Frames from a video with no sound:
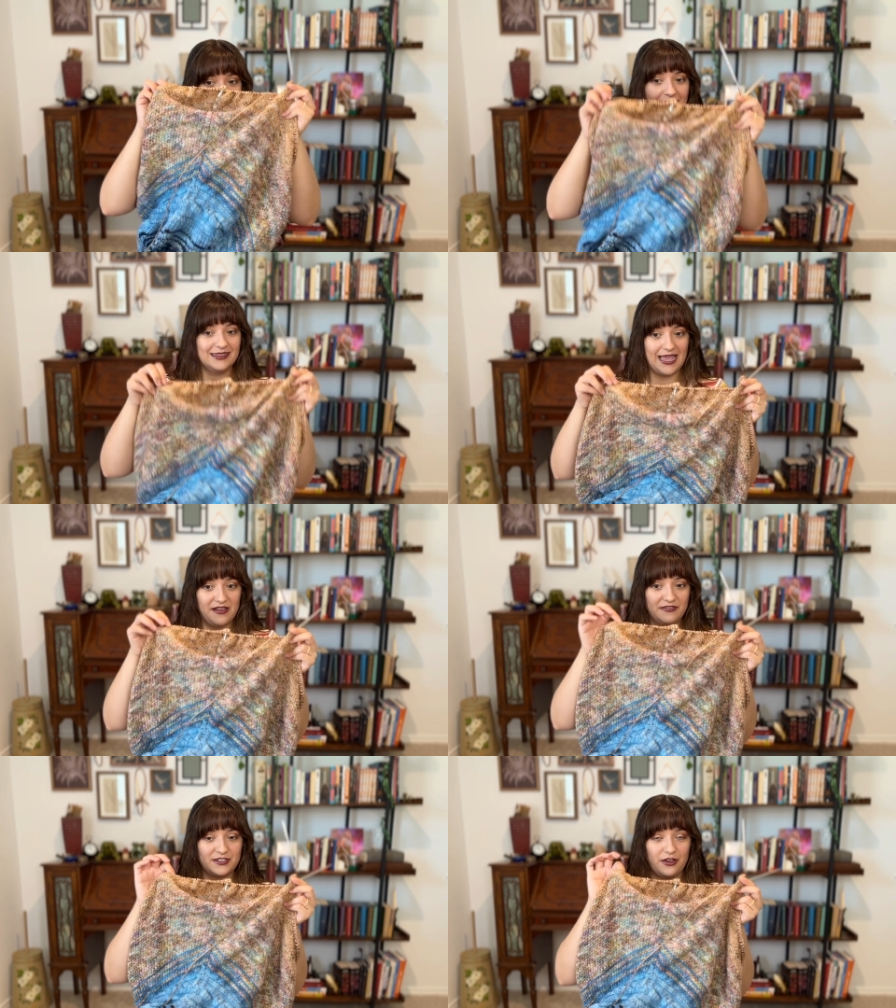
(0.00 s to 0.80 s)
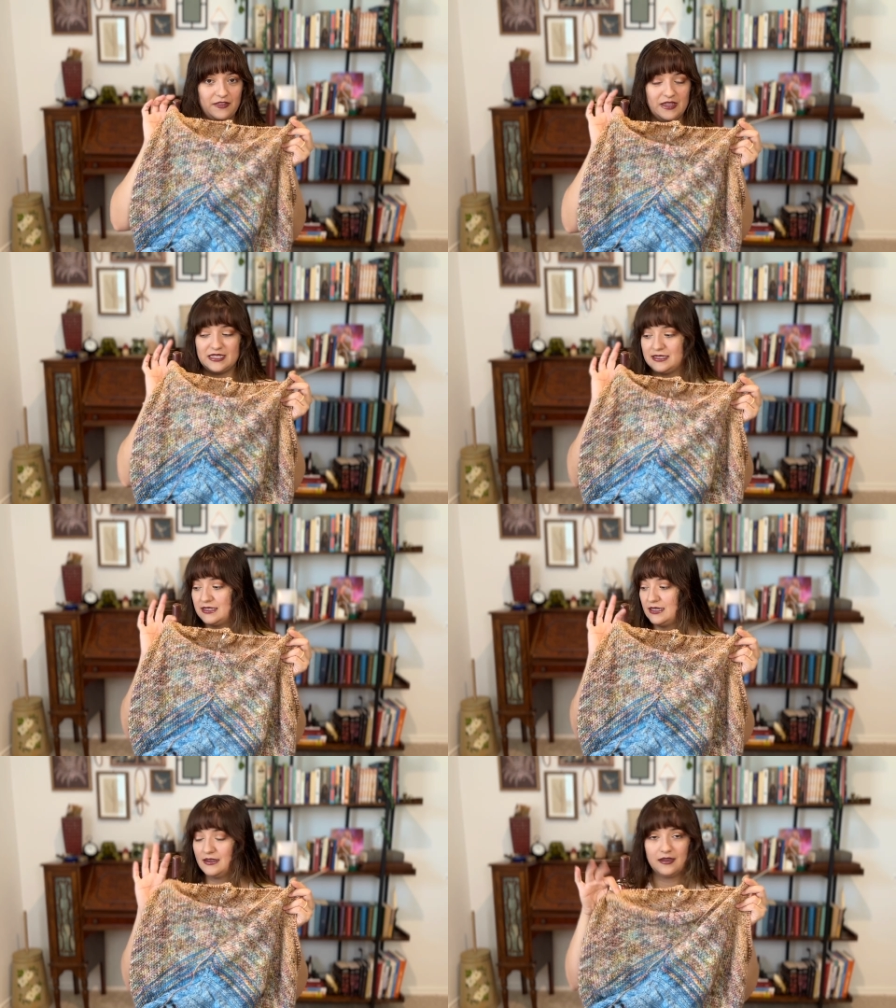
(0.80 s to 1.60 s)
left on
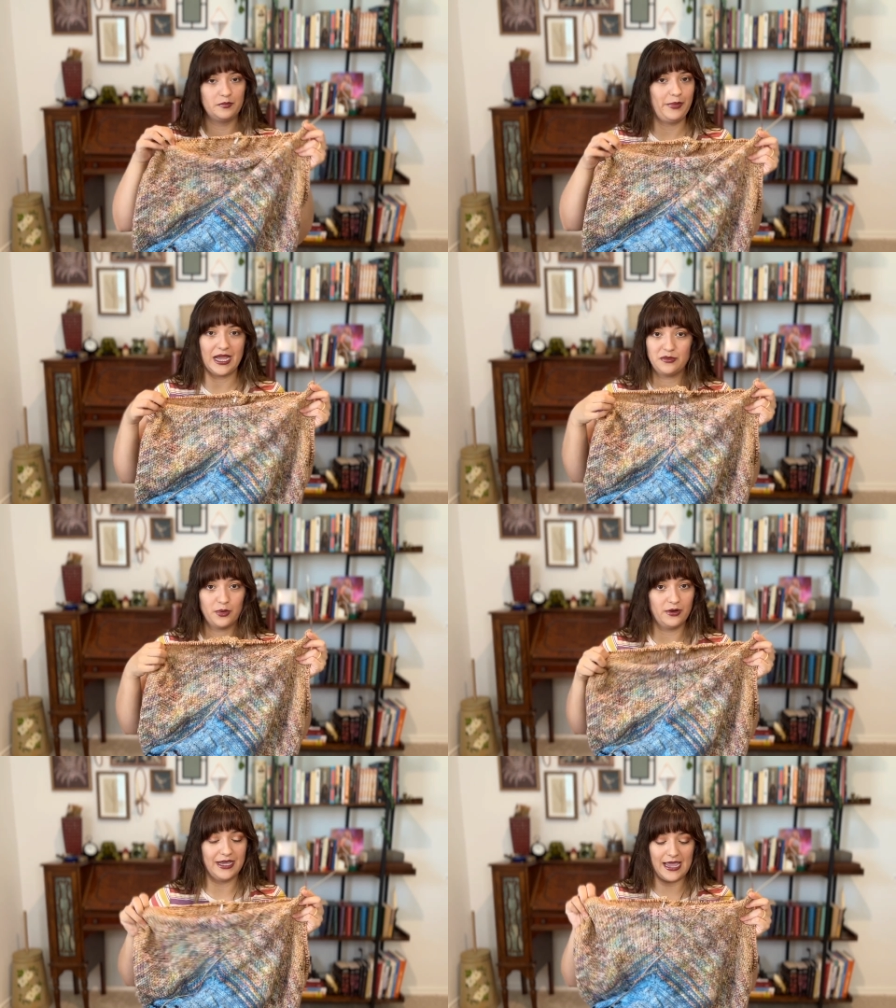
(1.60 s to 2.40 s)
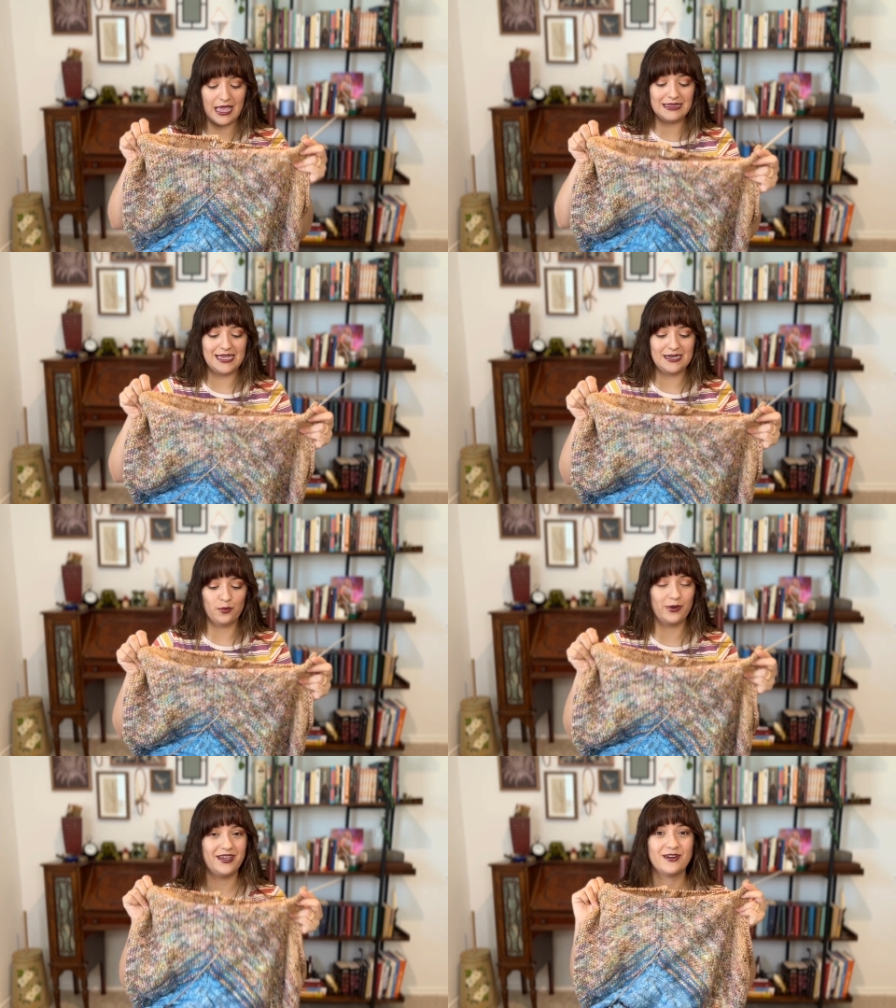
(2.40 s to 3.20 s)
this bad boy, and
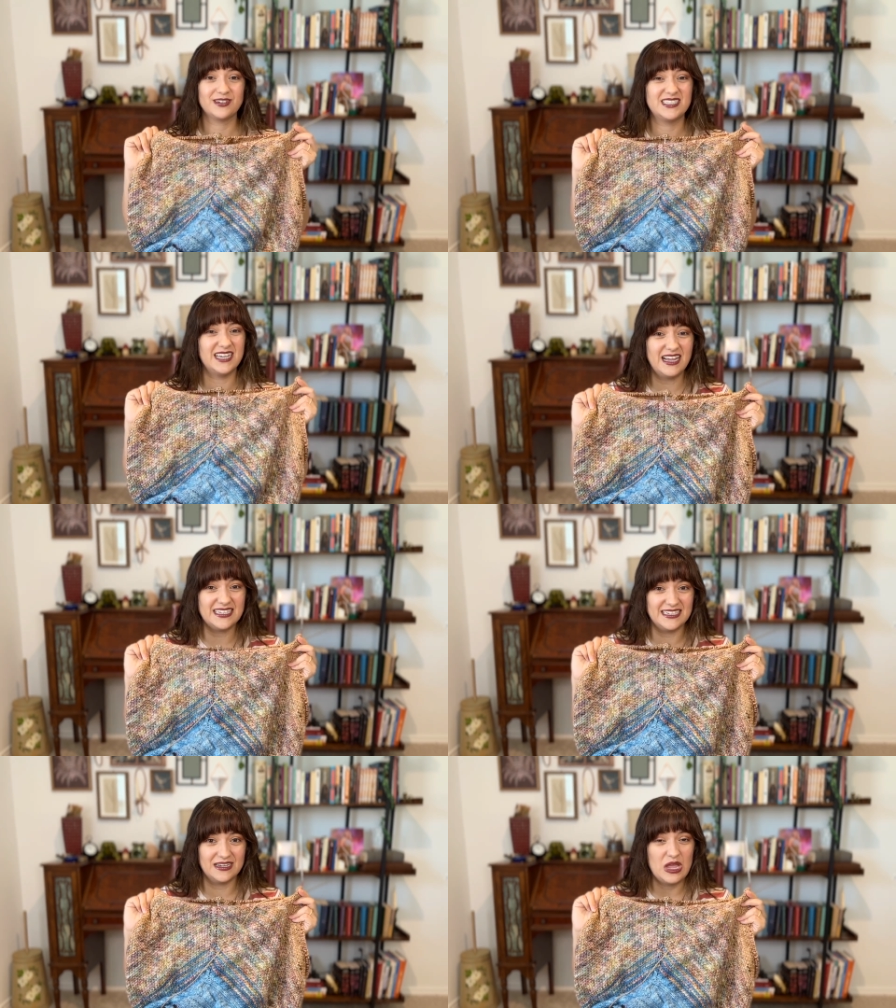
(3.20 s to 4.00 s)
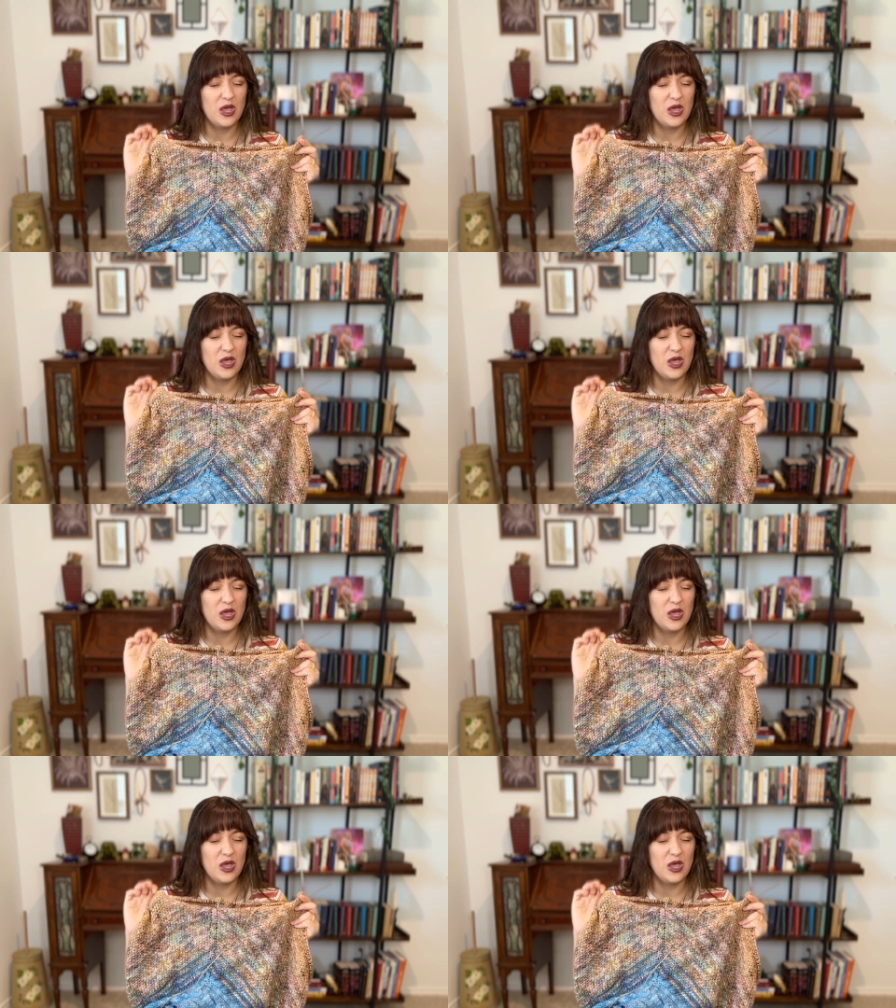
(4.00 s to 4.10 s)
then we are done.